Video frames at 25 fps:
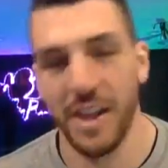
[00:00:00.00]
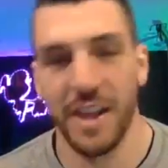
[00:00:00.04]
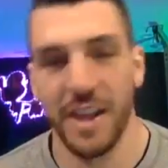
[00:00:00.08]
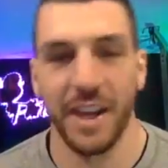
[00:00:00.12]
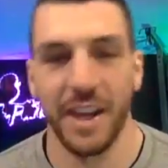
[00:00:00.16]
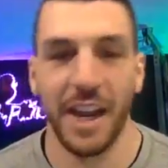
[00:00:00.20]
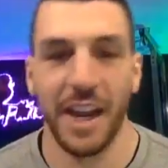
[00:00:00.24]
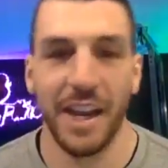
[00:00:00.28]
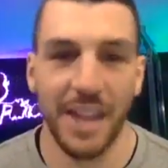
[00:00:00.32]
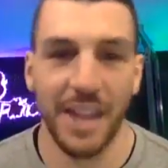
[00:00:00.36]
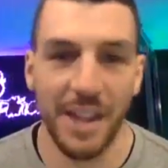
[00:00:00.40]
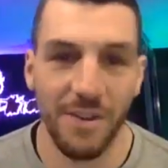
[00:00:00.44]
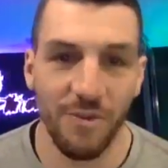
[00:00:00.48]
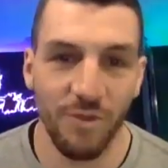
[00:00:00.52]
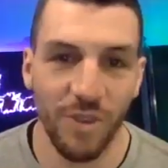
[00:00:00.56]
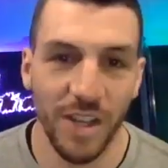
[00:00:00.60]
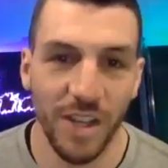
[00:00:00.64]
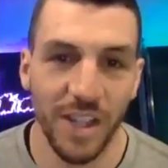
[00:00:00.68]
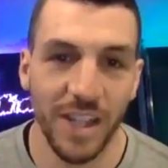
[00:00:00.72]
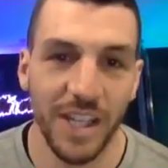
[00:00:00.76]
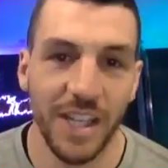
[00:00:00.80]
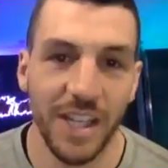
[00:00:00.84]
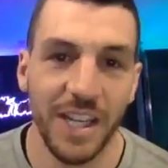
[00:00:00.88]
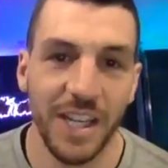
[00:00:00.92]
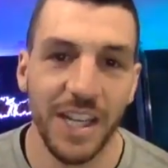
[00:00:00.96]
Like, they
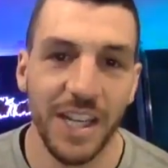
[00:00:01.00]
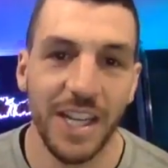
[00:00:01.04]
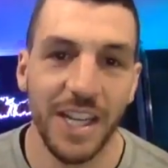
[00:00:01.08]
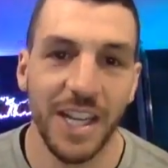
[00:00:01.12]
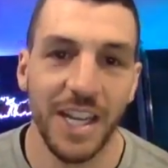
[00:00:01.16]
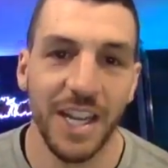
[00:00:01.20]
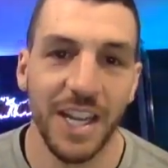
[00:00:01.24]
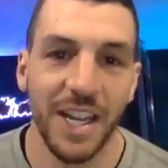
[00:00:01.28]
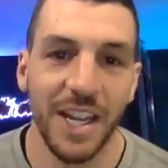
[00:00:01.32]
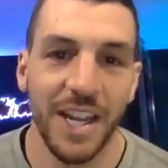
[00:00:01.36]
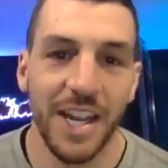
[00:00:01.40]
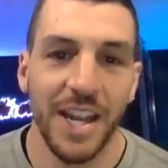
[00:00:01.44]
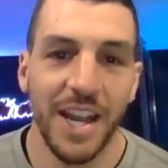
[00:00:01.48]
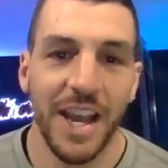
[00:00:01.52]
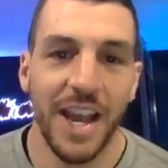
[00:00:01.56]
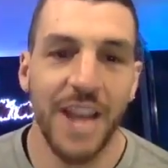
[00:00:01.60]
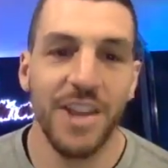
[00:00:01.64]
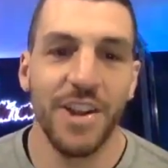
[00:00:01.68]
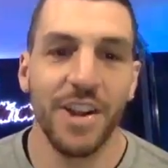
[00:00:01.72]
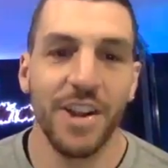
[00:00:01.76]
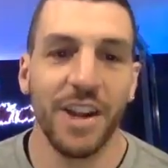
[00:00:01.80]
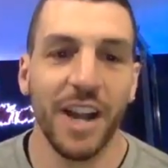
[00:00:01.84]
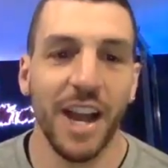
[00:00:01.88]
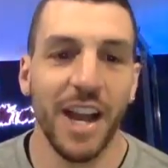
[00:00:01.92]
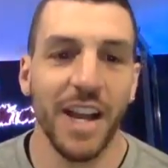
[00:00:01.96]
really need it. And
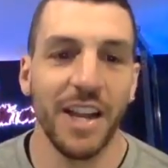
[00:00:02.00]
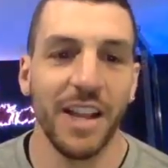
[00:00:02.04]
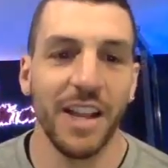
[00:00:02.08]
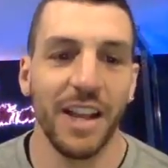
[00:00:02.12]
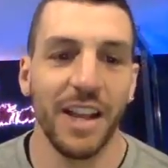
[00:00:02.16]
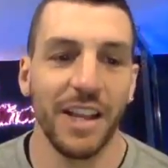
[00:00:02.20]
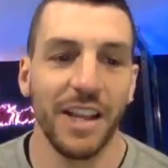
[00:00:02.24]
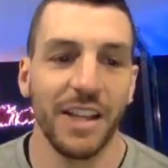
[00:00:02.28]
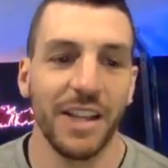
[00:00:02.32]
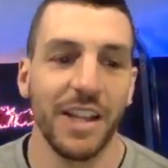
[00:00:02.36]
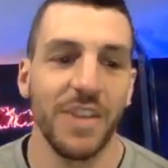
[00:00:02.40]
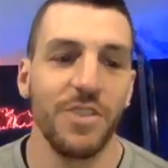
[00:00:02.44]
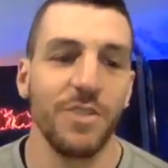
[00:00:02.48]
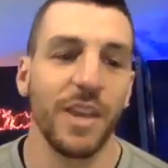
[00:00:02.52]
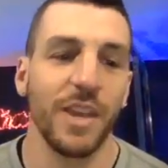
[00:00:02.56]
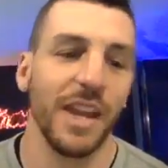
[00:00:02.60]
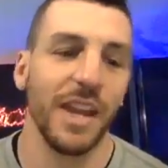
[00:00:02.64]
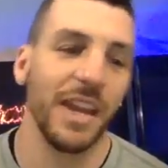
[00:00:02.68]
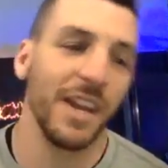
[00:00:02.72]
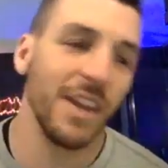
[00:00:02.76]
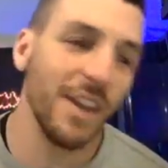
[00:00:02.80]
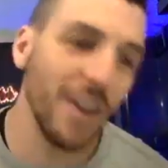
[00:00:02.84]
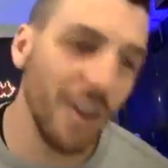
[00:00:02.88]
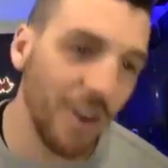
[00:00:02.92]
you're kind of like, then you get